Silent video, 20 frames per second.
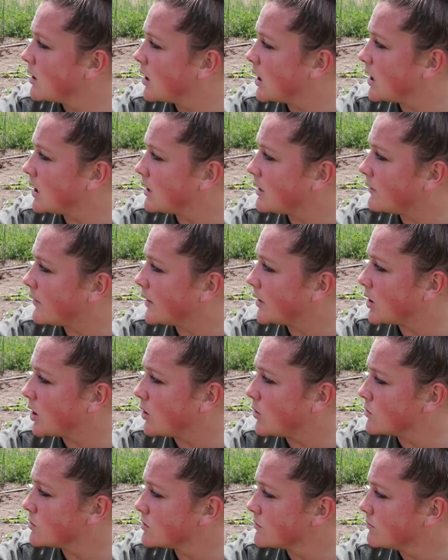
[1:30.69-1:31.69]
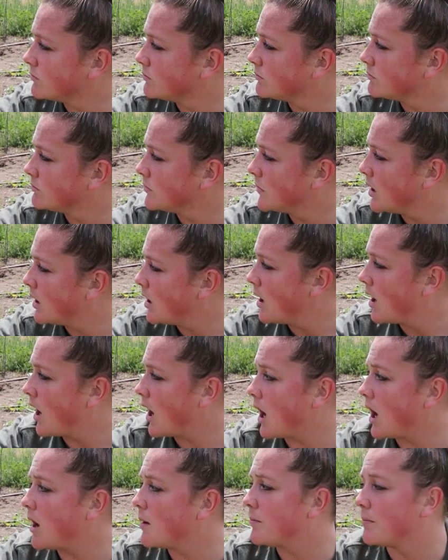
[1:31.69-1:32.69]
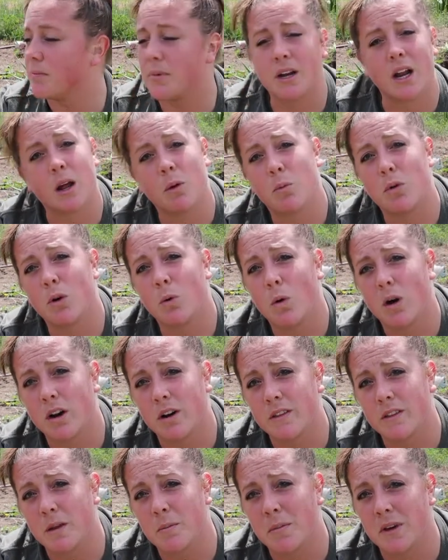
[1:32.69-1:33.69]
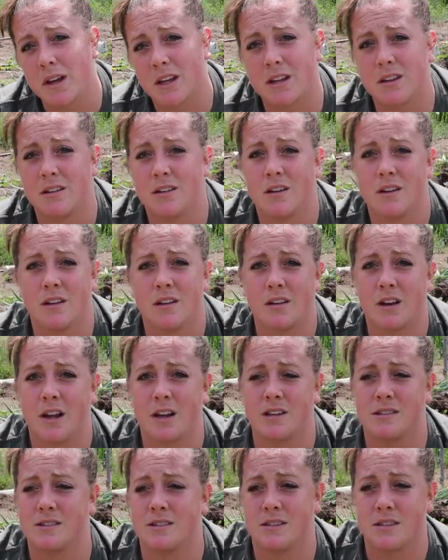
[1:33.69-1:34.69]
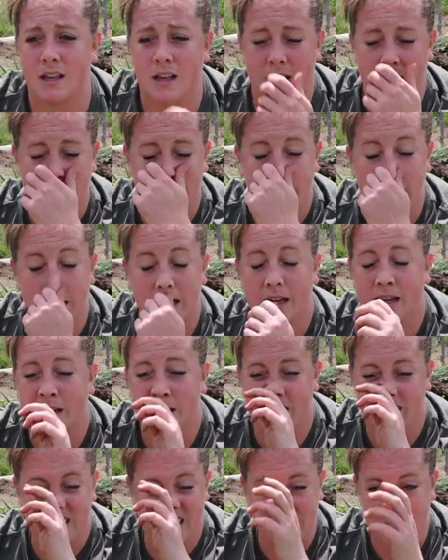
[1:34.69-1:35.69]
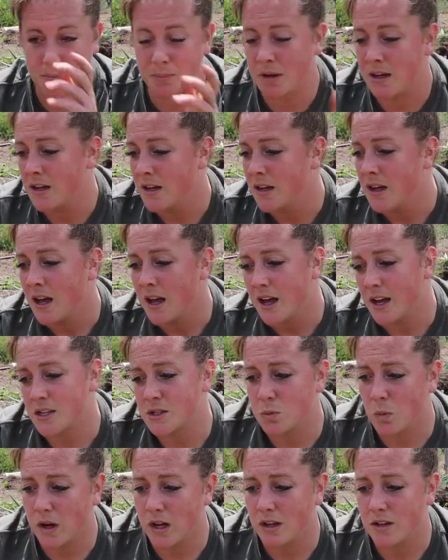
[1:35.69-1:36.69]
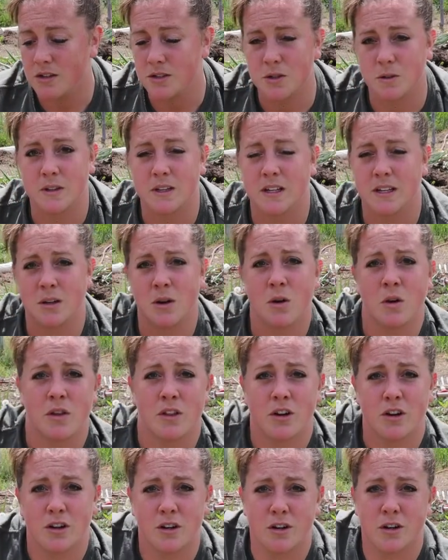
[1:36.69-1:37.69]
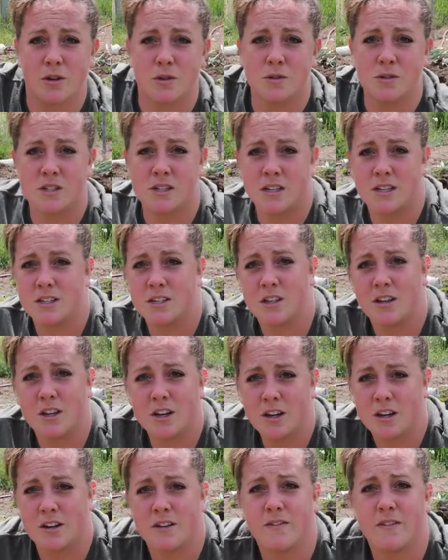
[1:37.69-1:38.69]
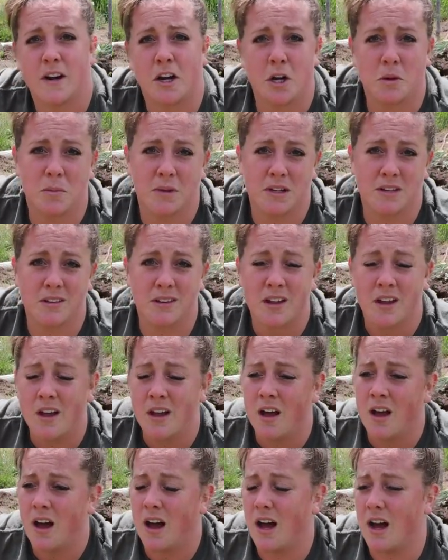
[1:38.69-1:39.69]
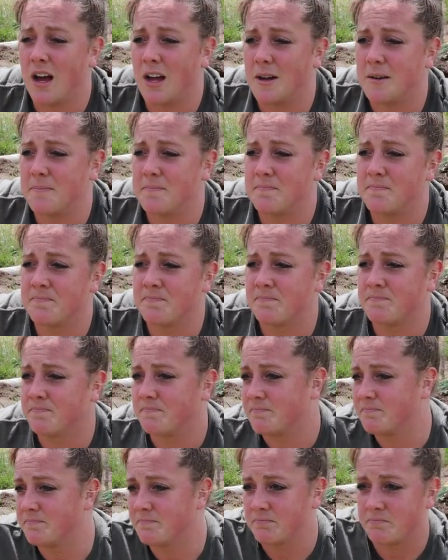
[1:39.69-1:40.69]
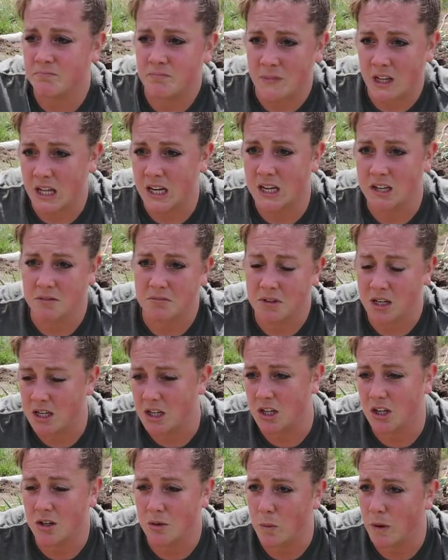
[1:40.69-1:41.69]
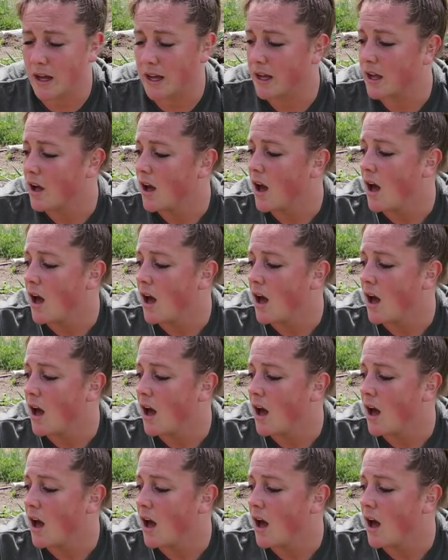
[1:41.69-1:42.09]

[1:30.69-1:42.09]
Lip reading: I need to find a hose. But I will water them in nice and deep as well, so that they're introduced into their environment in a good way.